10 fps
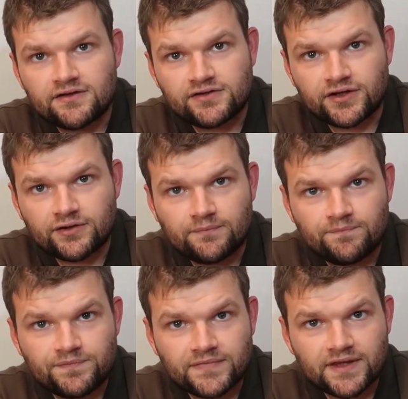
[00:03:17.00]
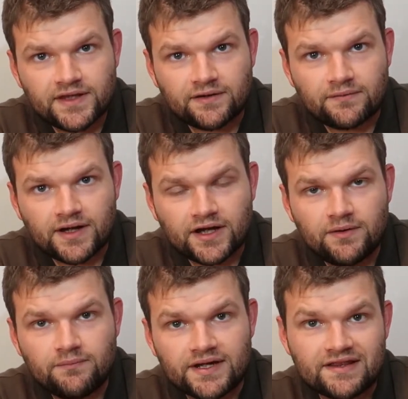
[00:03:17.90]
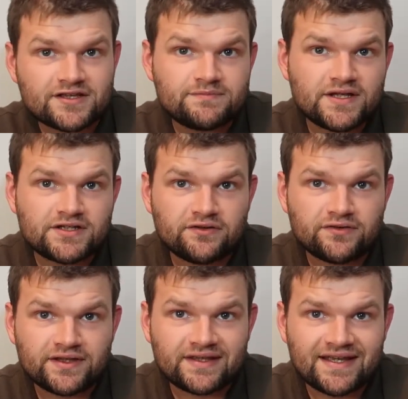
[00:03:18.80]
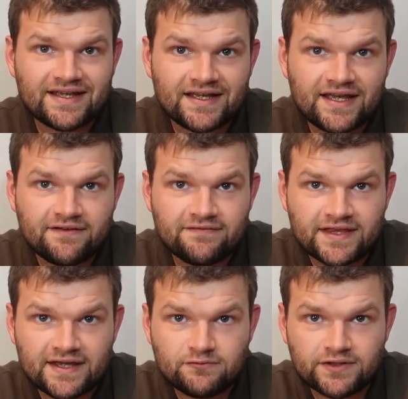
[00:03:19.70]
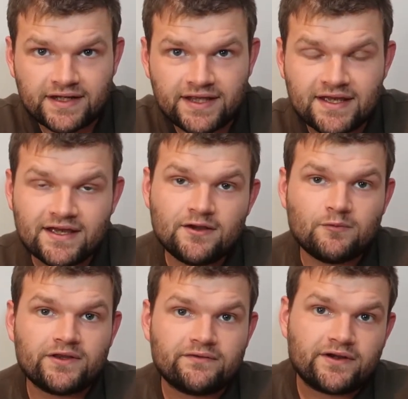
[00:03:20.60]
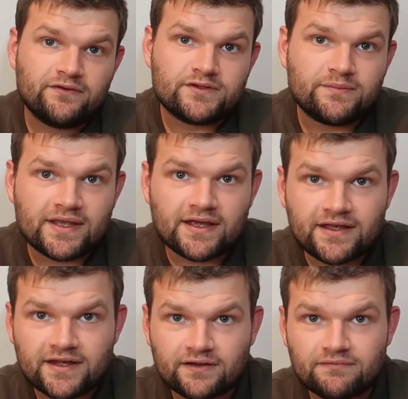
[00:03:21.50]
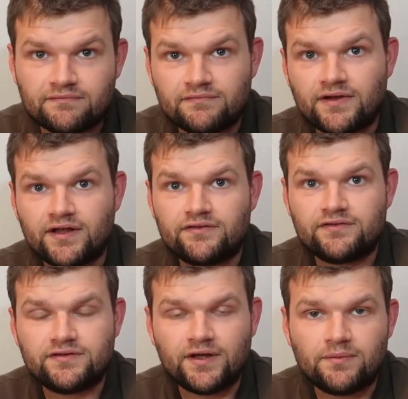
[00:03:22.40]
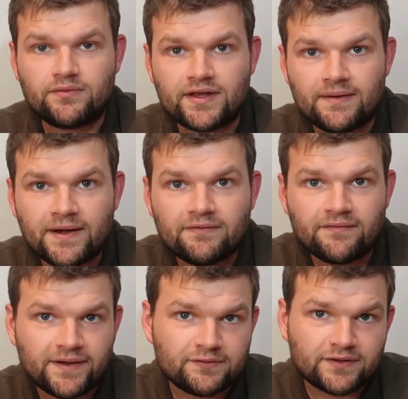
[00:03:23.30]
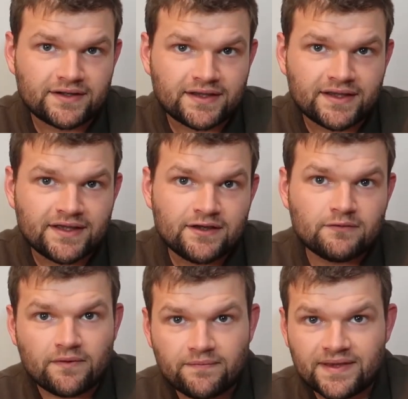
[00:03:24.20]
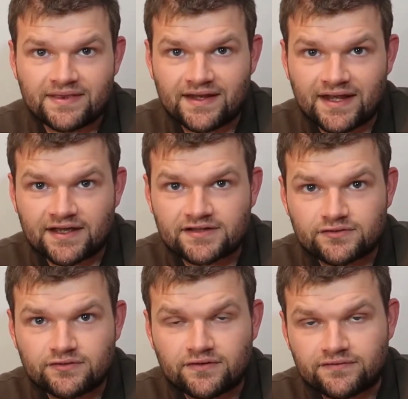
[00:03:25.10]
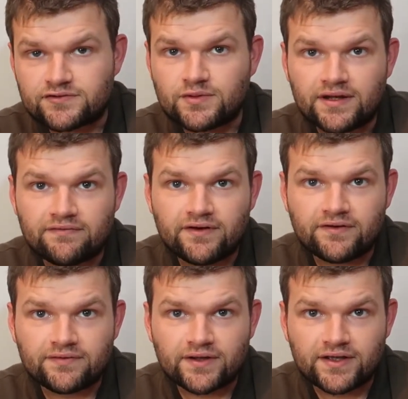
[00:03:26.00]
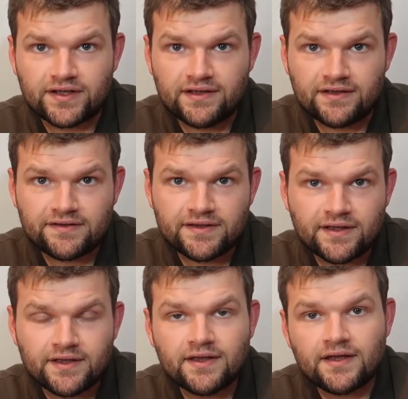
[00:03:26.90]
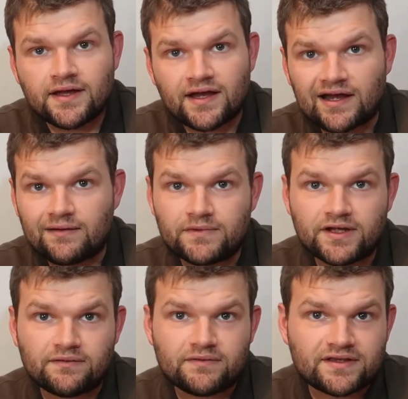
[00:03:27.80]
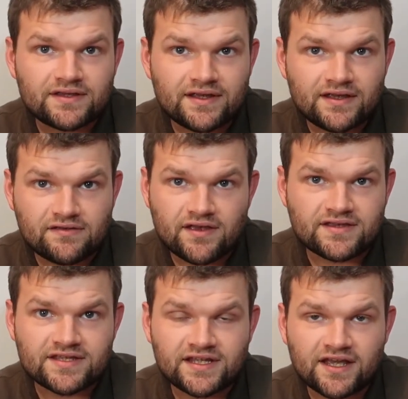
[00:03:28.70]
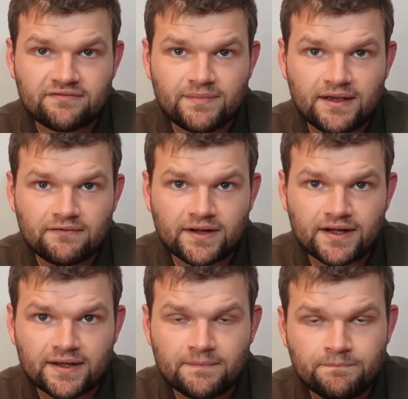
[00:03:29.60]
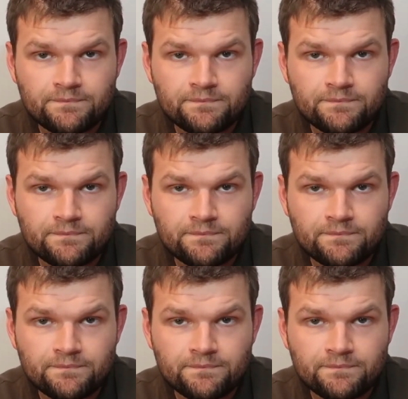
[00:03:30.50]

So a company that specialises in care for the elderly, when there are going to be double the amount of elderly within the next sort of 25-30 years, it's a safe bet really.